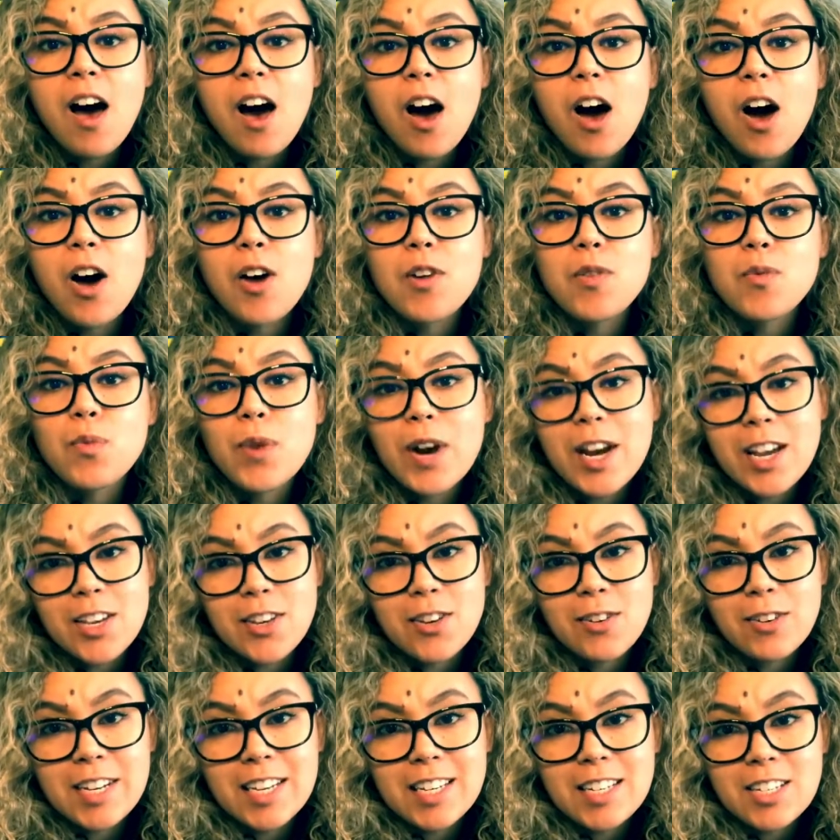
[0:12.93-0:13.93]
on what
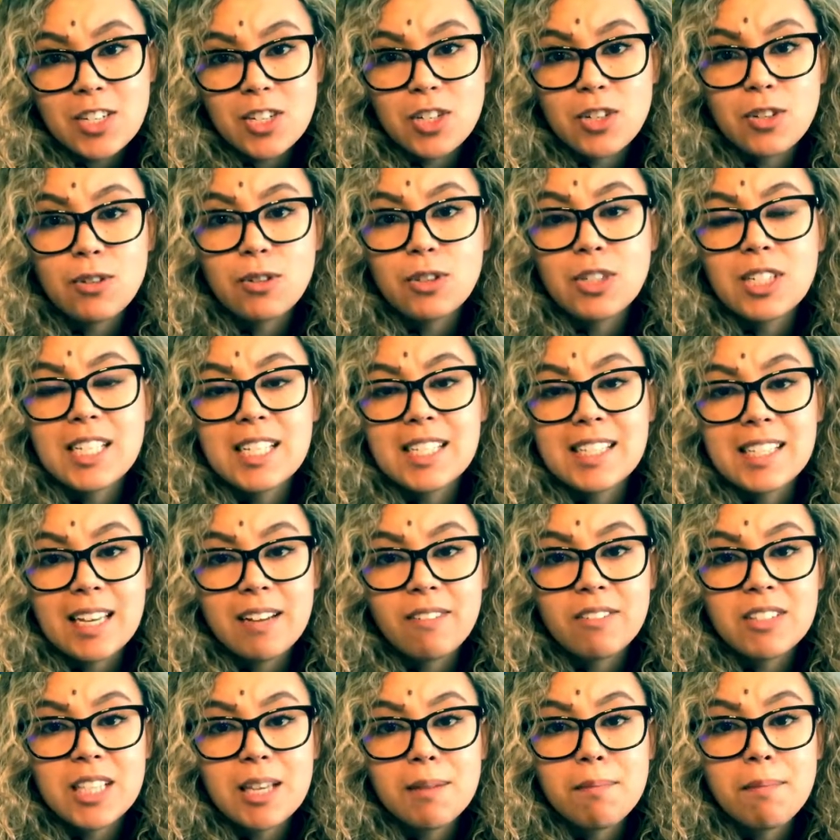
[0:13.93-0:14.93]
you can do to
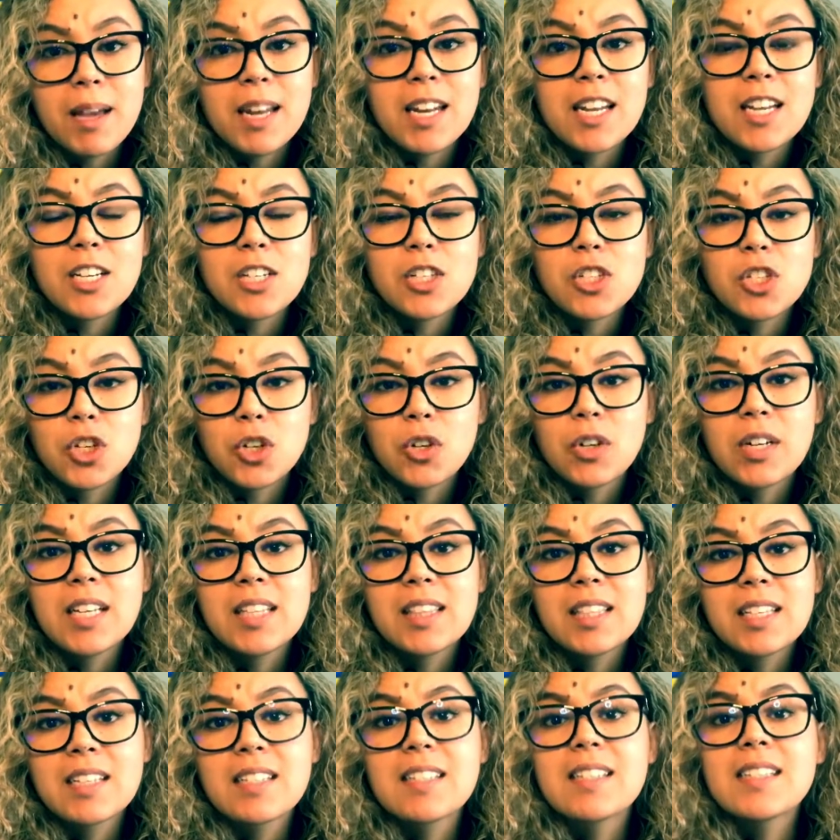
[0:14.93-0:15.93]
save some money during
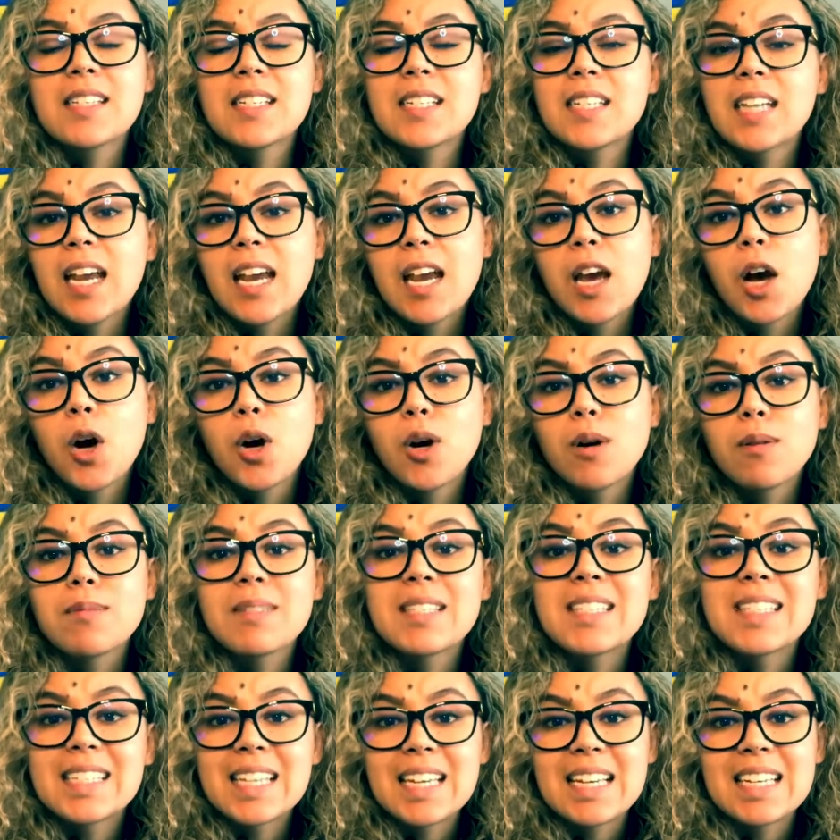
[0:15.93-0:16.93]
this stay home,
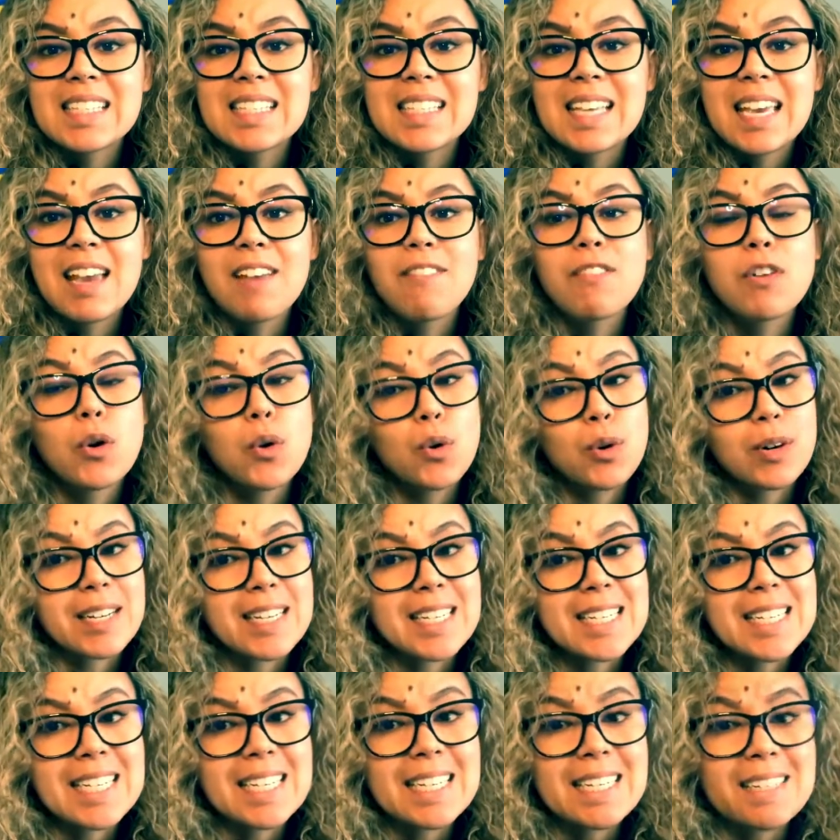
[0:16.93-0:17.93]
stay safe
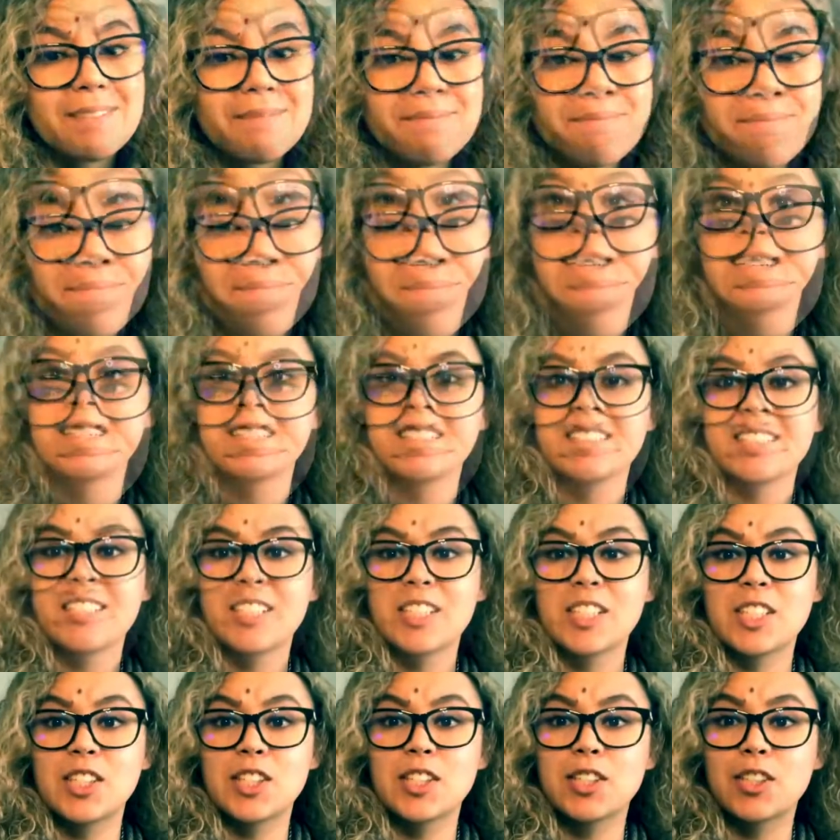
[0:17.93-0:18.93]
quarantine.
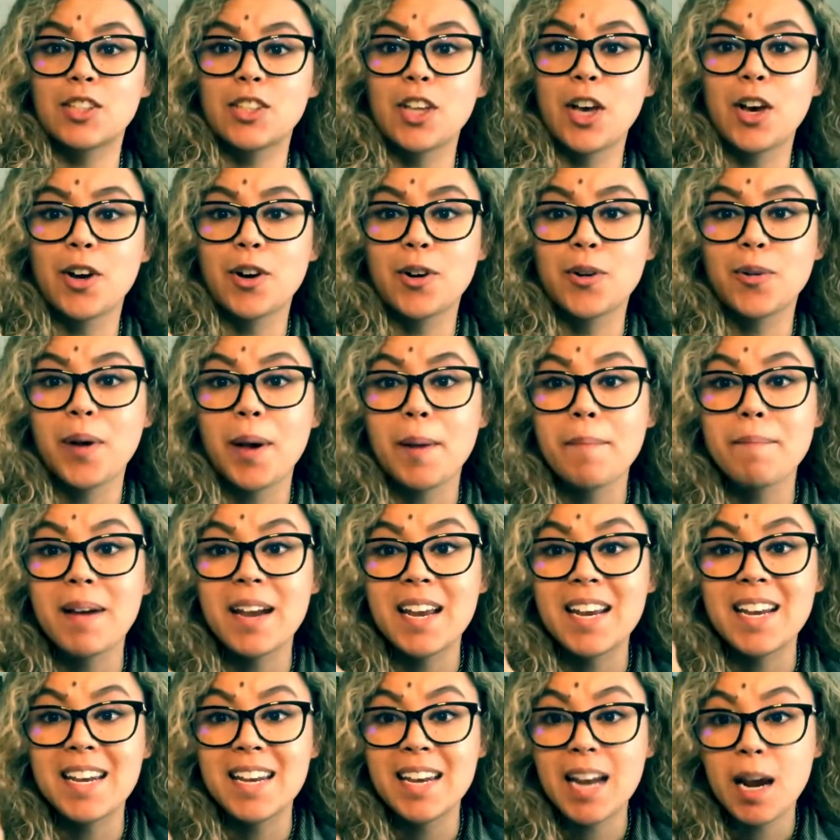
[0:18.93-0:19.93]
So,
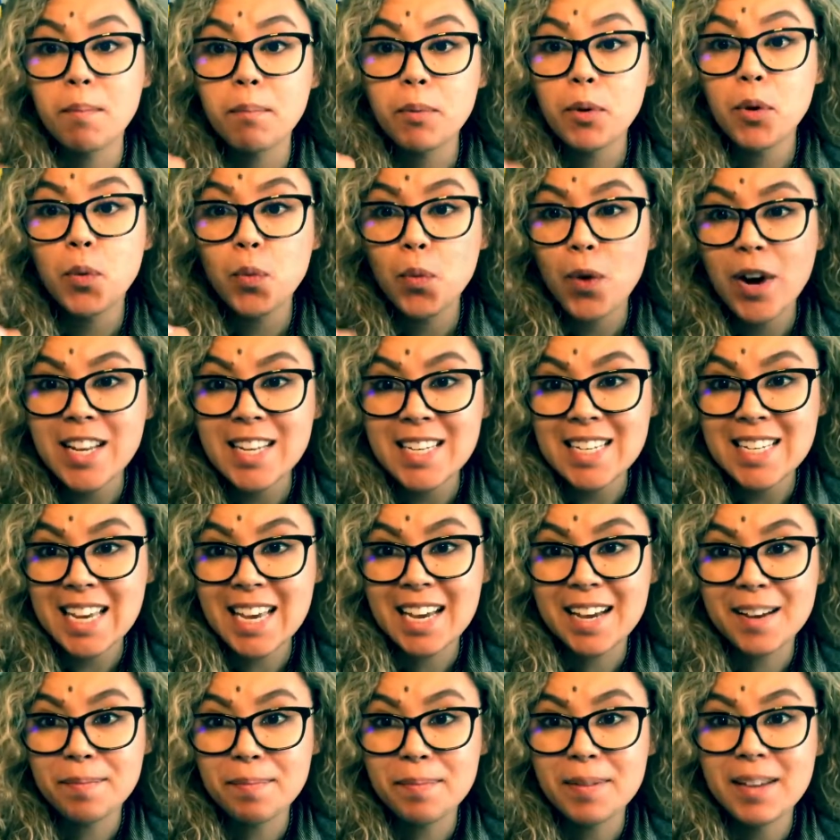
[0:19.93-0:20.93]
my number one
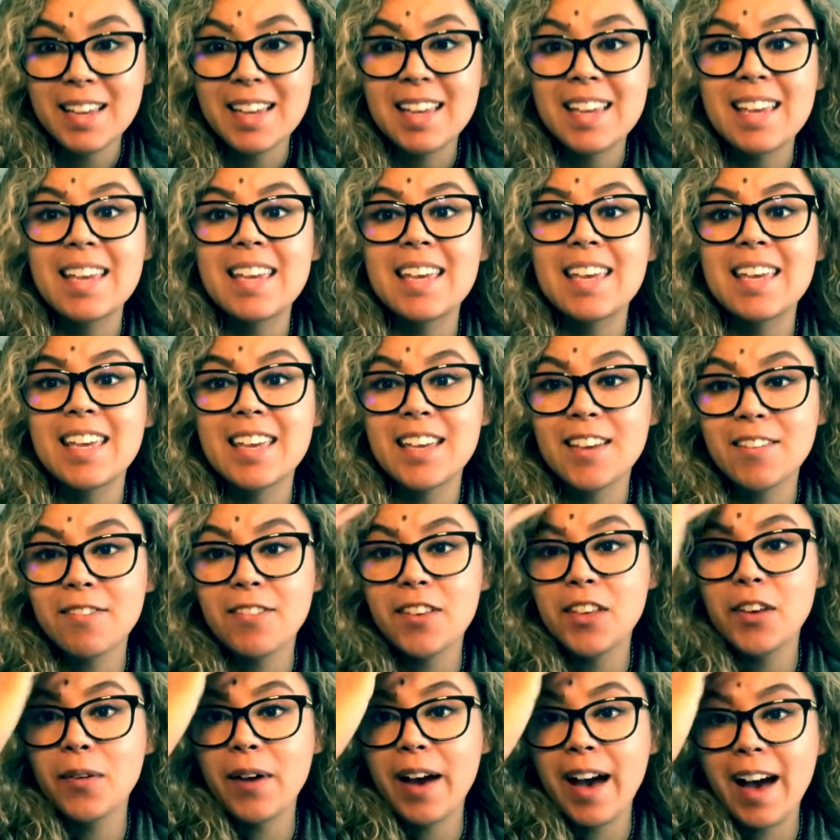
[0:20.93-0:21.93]
tip, if
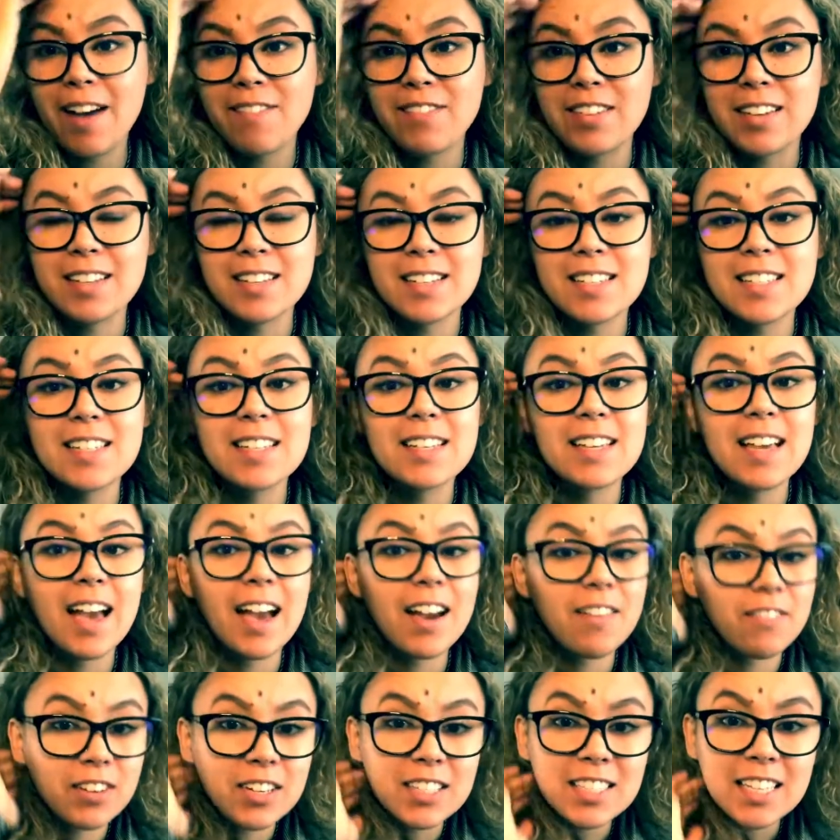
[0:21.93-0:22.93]
you haven't
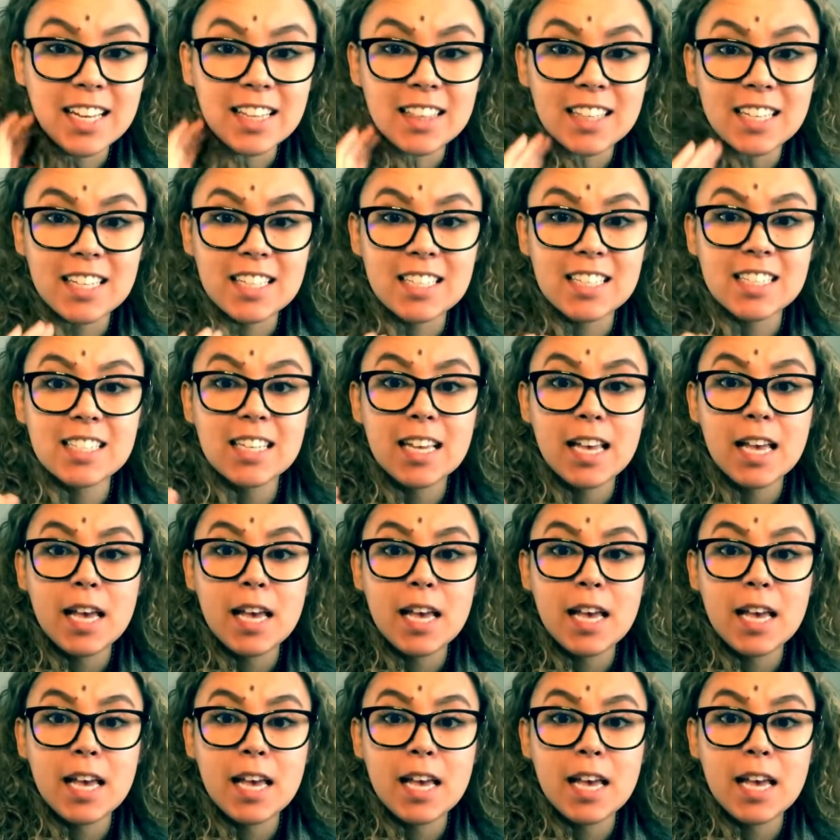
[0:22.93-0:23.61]
ever done this,